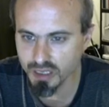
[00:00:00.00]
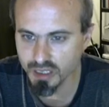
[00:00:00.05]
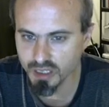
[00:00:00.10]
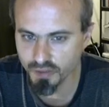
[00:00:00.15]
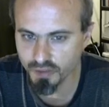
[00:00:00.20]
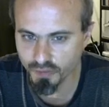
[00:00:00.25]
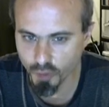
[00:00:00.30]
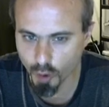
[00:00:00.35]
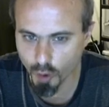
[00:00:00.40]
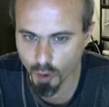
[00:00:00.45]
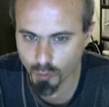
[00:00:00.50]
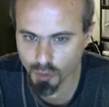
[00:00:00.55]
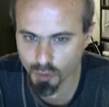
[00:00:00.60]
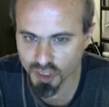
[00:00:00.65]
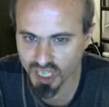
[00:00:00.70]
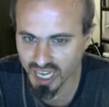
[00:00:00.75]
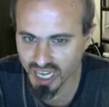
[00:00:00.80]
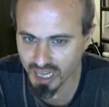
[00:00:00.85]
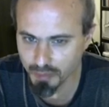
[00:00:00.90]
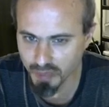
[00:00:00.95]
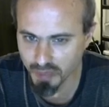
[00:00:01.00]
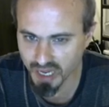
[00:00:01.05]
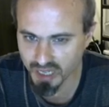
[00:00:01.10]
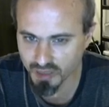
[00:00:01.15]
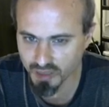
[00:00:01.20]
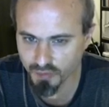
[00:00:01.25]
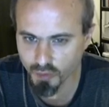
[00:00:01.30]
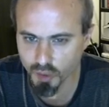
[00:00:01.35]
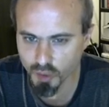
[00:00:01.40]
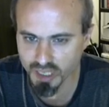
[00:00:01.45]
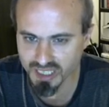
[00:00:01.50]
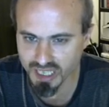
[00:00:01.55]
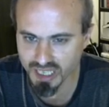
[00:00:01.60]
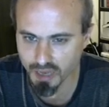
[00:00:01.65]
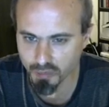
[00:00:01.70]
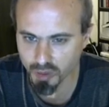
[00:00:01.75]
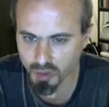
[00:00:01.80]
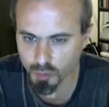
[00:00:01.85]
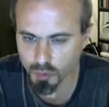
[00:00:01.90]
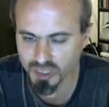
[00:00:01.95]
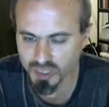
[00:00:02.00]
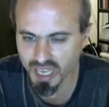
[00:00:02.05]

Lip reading: the form which Hilbert, for example,